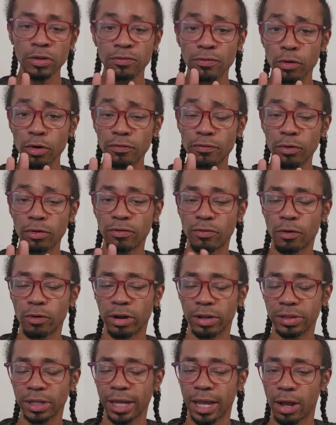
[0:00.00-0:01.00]
four four
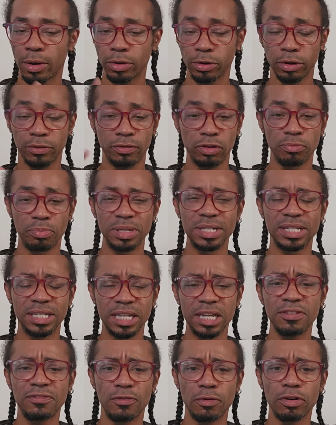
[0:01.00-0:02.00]
four on the counter. If you've been
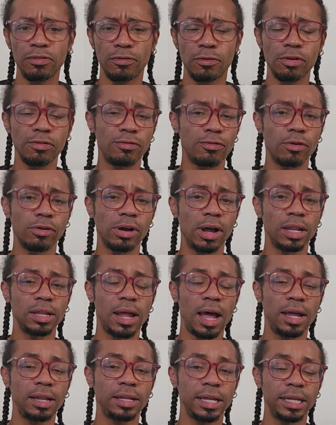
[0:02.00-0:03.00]
seeing four four four a
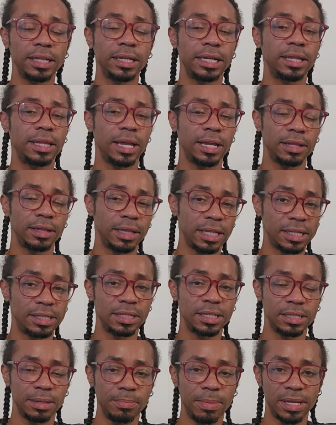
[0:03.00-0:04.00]
lot lately, then this
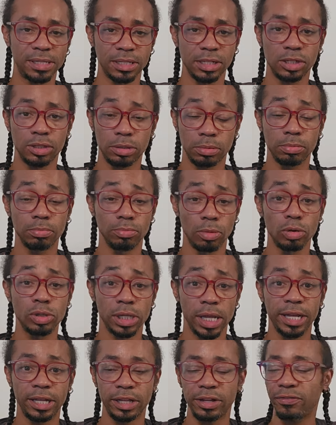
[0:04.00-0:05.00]
is a message
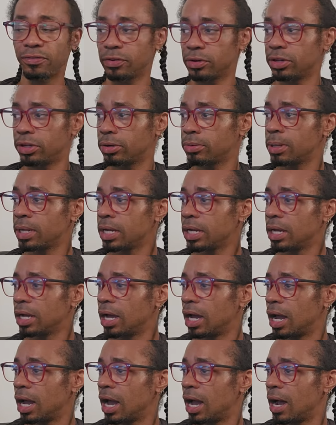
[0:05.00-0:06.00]
most likely for you.
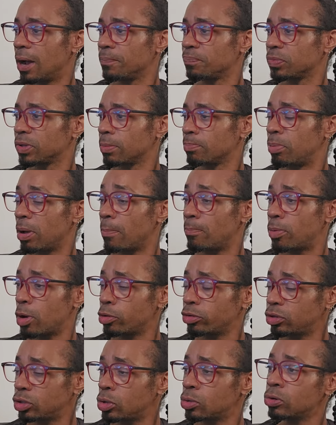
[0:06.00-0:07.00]
Um, but
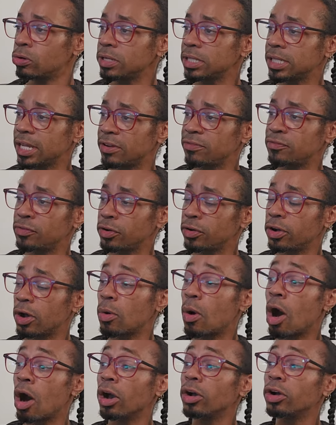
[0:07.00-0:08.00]
both Taurus and
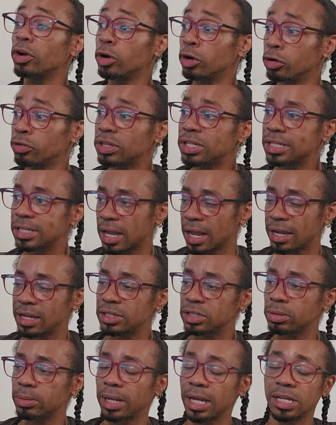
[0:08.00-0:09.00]
Virgo are earth
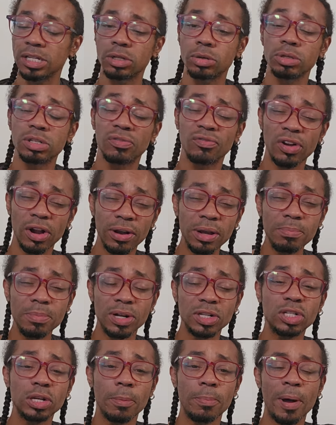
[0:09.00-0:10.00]
signs, okay? So it's very
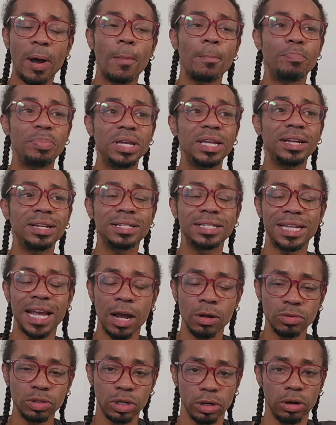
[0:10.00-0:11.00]
much about being
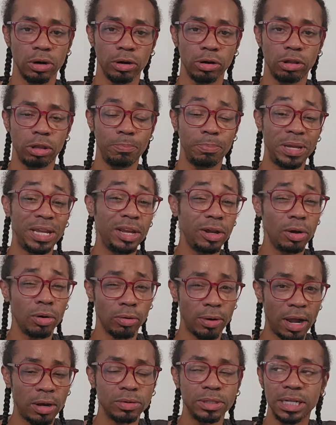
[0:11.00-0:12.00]
down to earth, being
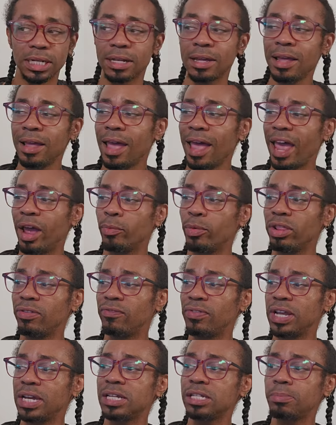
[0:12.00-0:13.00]
grounded. And
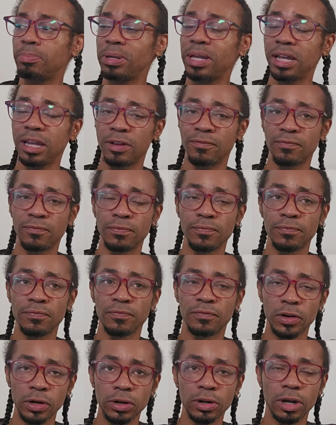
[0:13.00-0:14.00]
with Venus being in
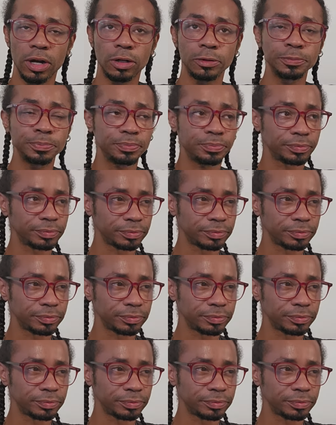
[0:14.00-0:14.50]
Virgo